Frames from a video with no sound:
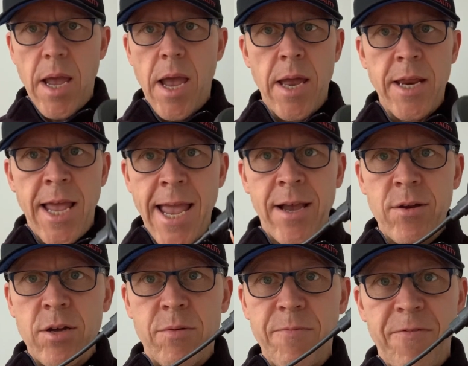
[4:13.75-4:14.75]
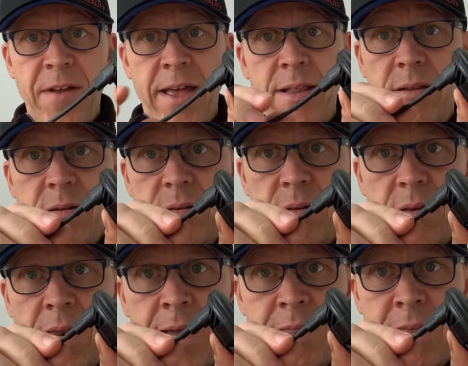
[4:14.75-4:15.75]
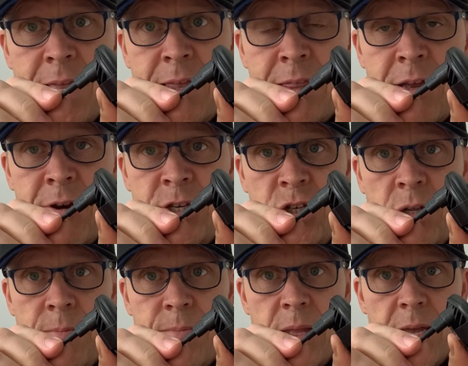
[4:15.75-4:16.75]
and it ain't gonna fail like the original.